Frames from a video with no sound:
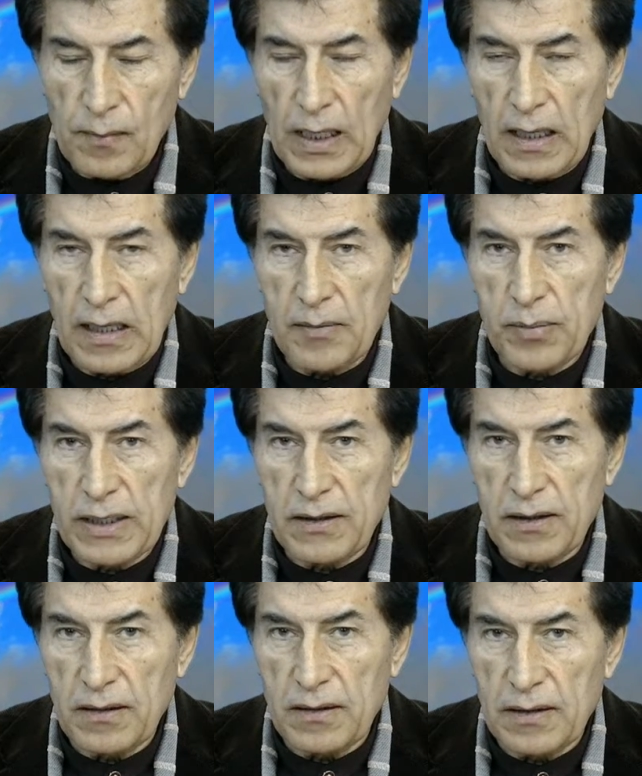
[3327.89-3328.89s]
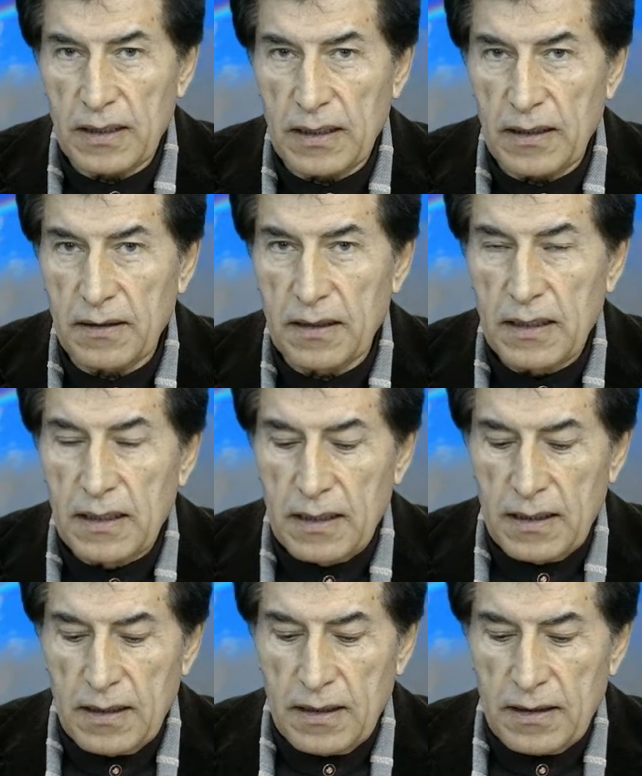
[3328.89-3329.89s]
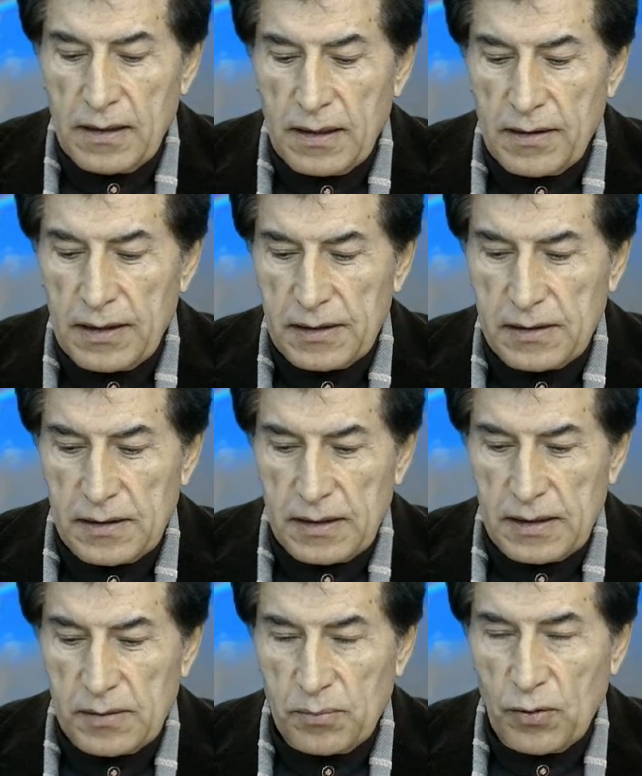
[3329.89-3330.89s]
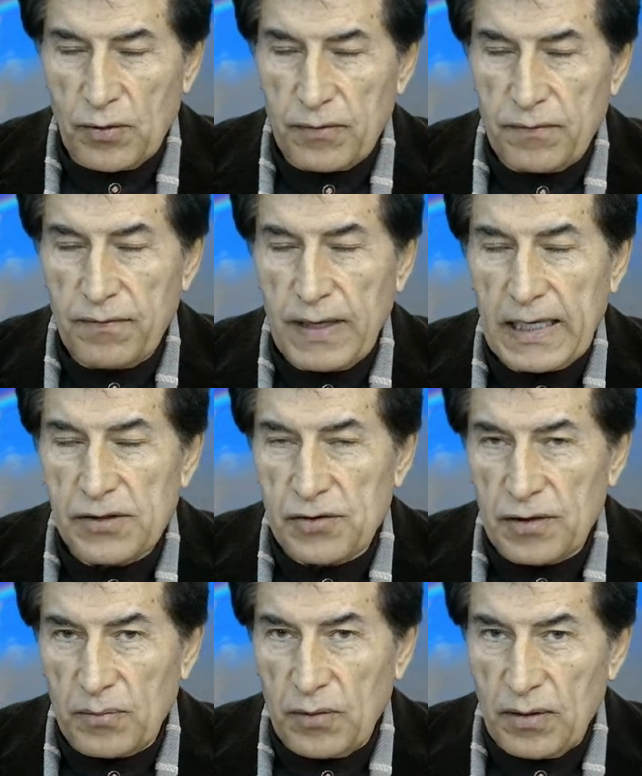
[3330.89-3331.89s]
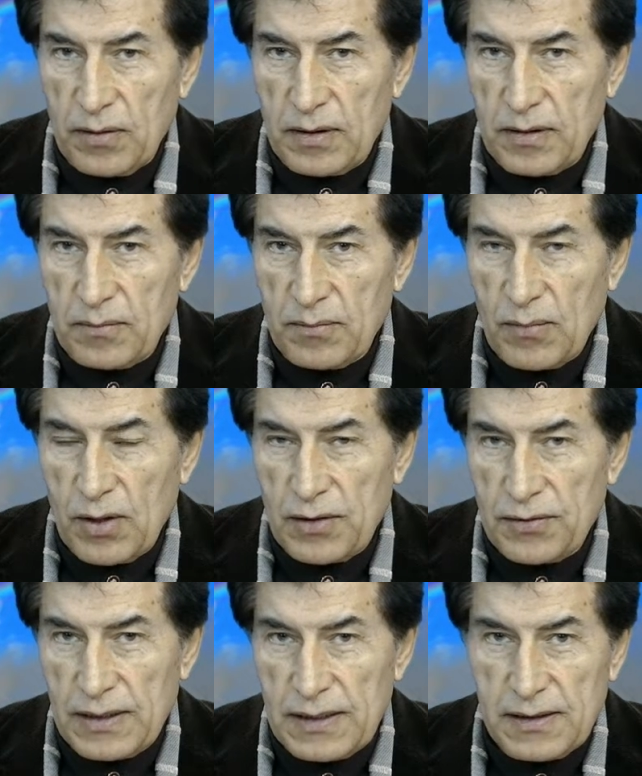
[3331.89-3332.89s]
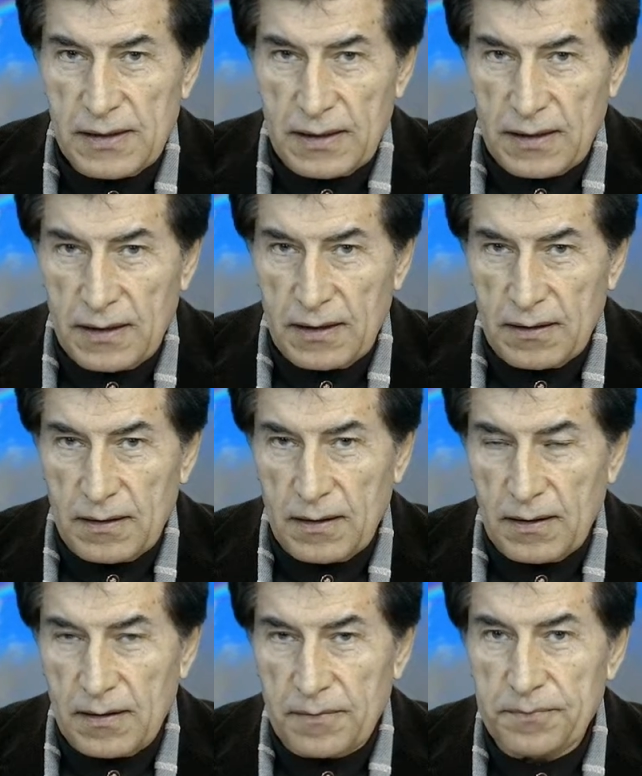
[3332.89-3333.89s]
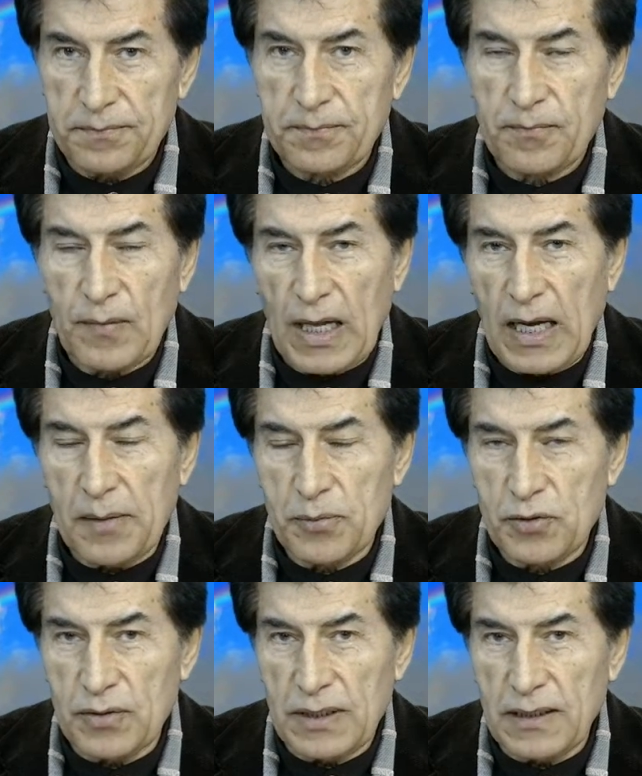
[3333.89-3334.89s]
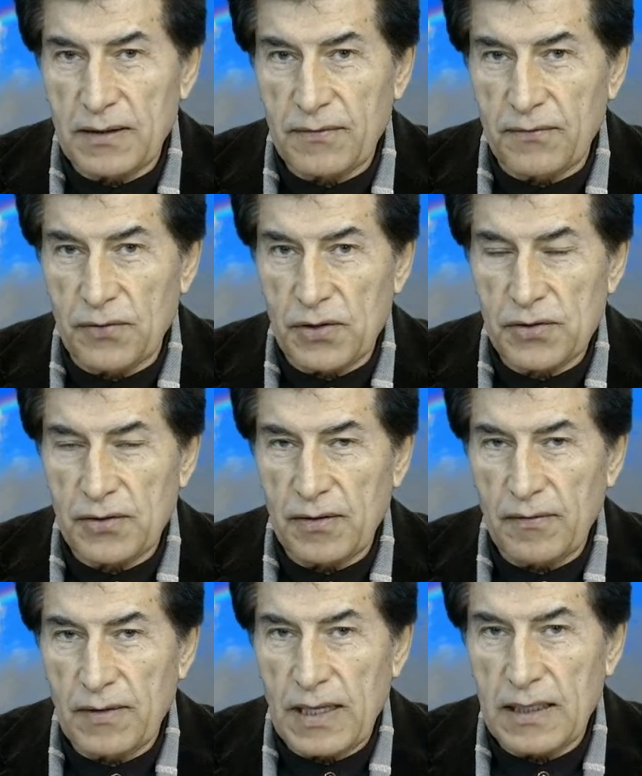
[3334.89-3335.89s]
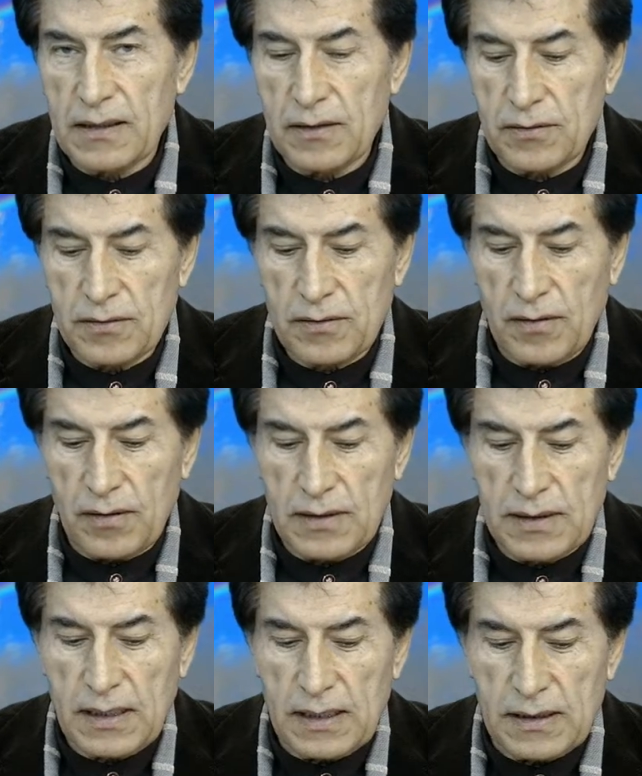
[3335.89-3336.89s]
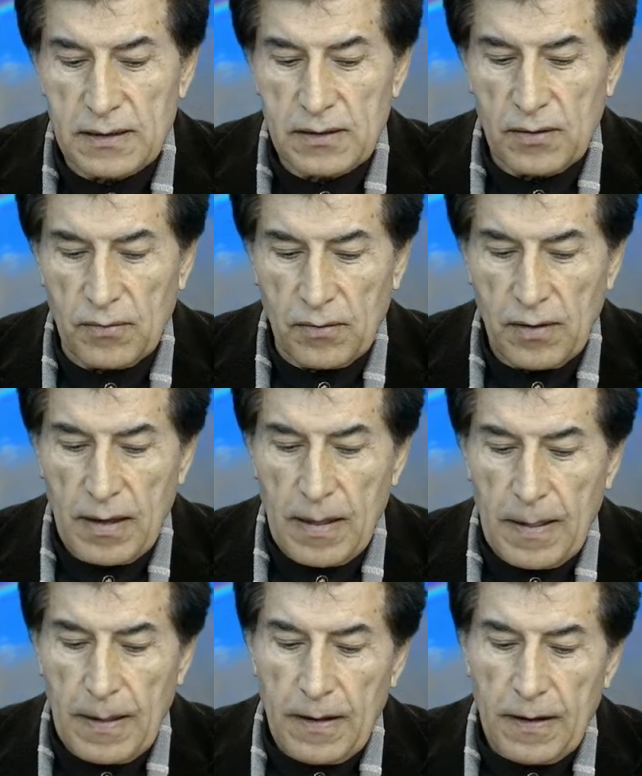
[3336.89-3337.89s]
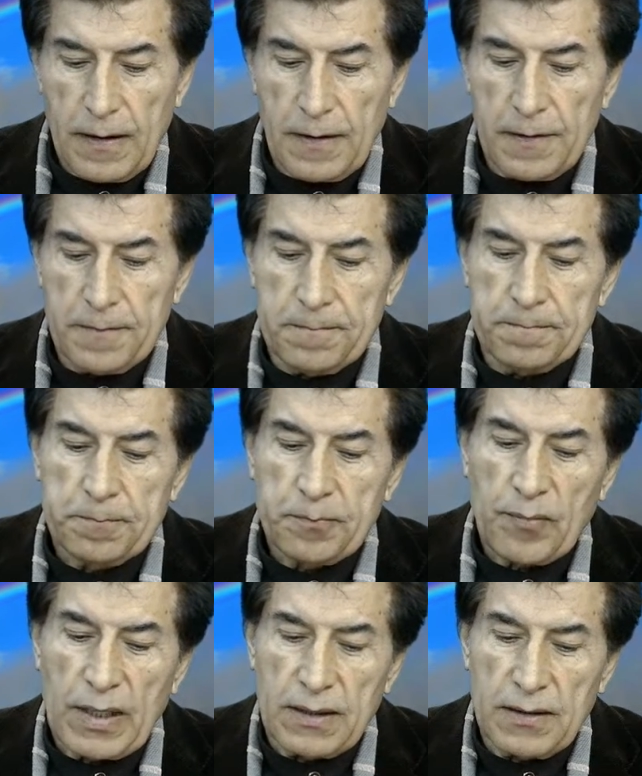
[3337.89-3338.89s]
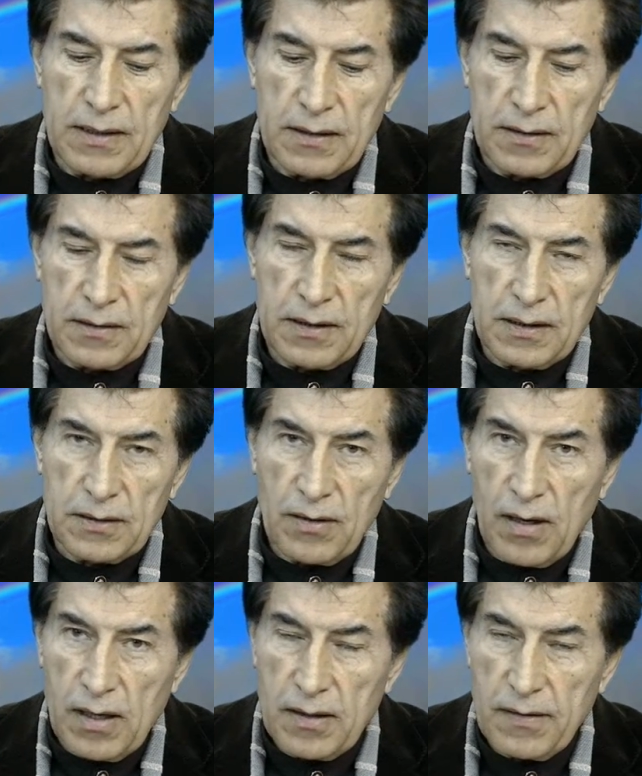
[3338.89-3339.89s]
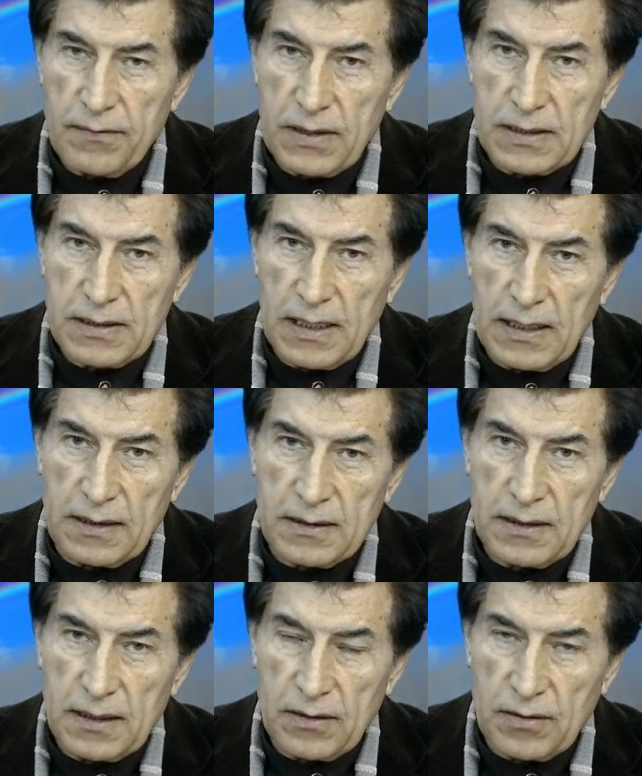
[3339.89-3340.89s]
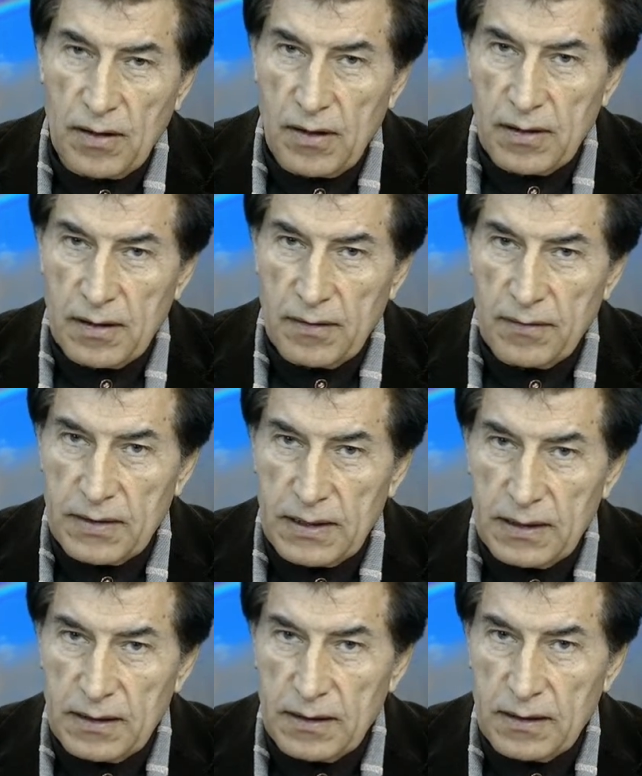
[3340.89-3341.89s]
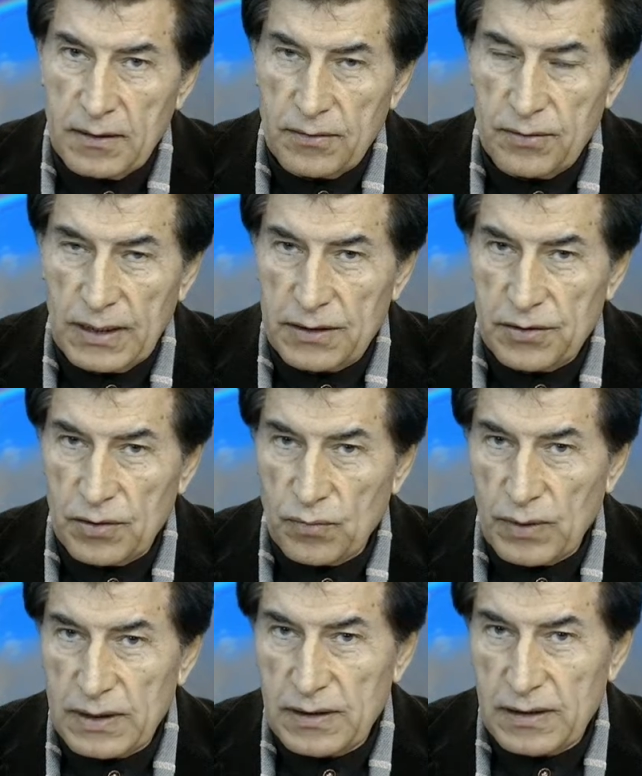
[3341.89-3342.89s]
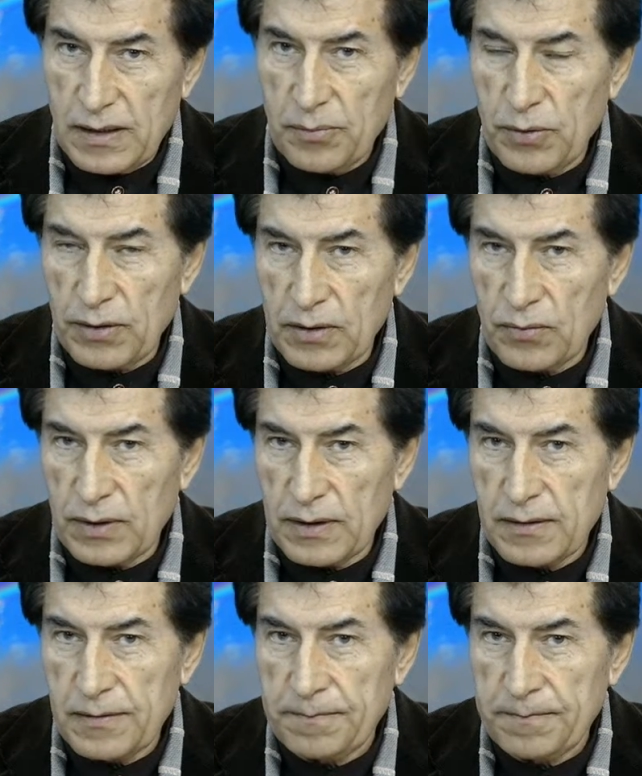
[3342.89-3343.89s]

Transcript: Uh, but uh, this this more fashionable and modernistic and uh, up-to-date version of that is called science. So. Um, the, the God of the science and the God of the religion went separate ways.